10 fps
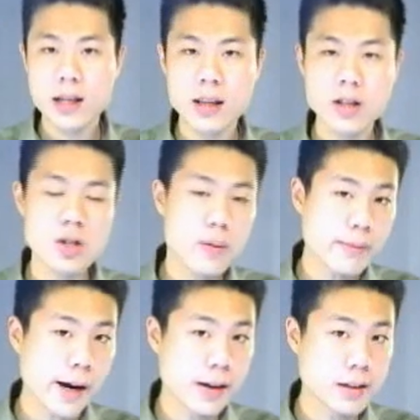the
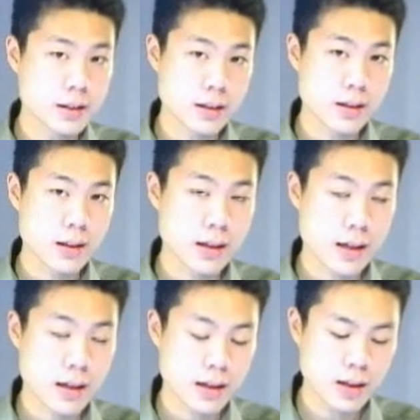
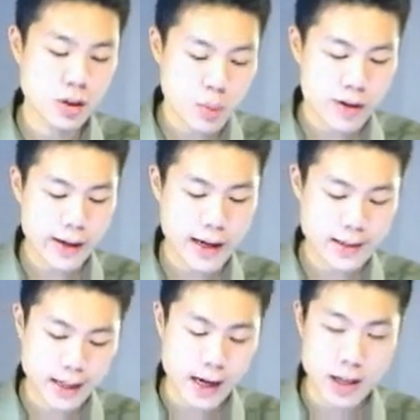numerator has
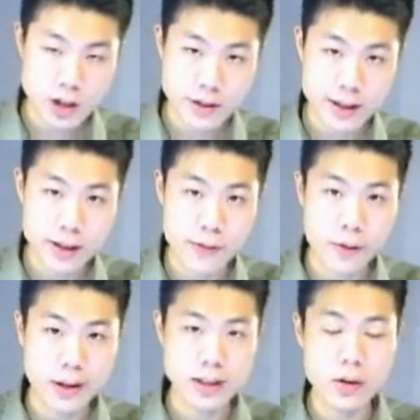a higher degree,
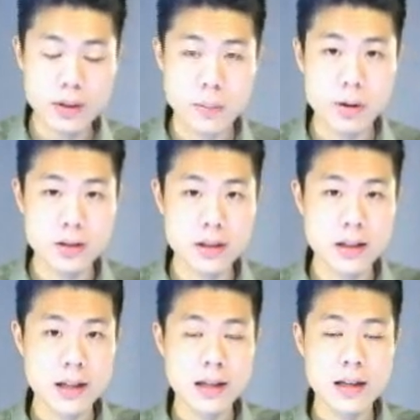therefore it's going to approach
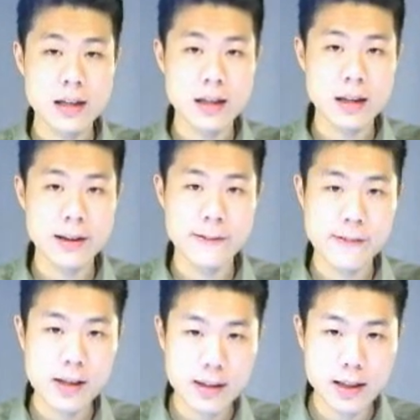
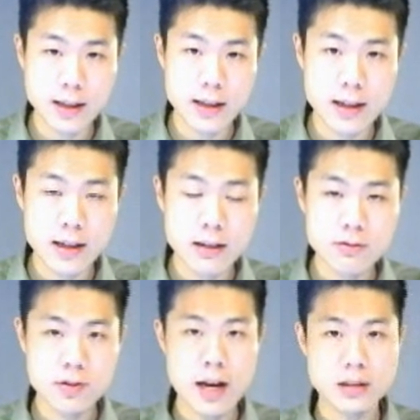infinity
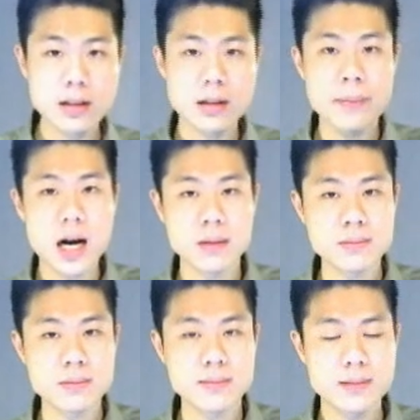faster than the bottom.
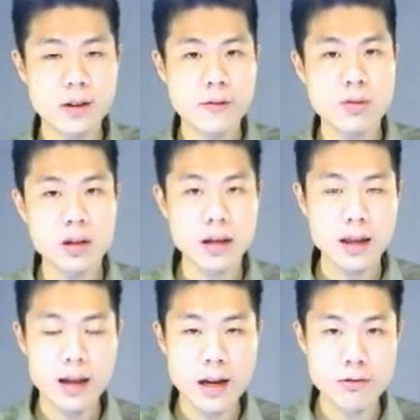Therefore the
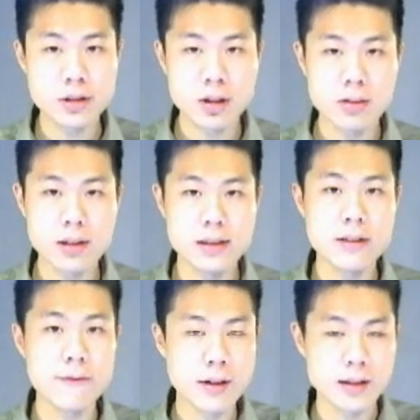end result is
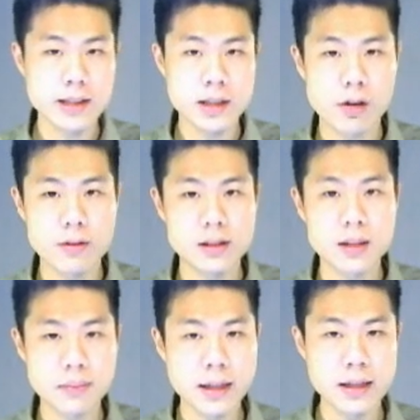infinity over
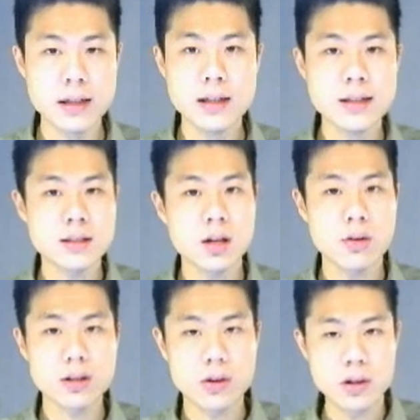something, so
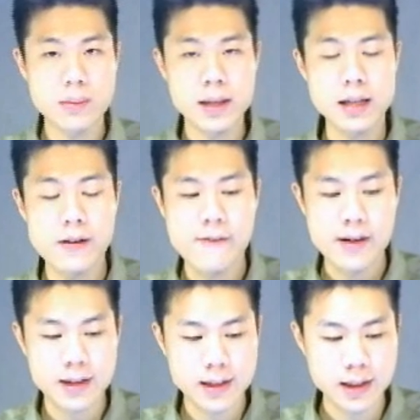it's going to be
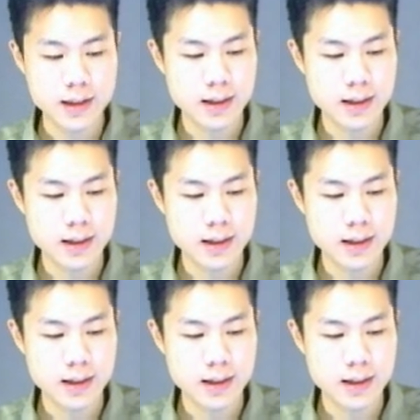infinity.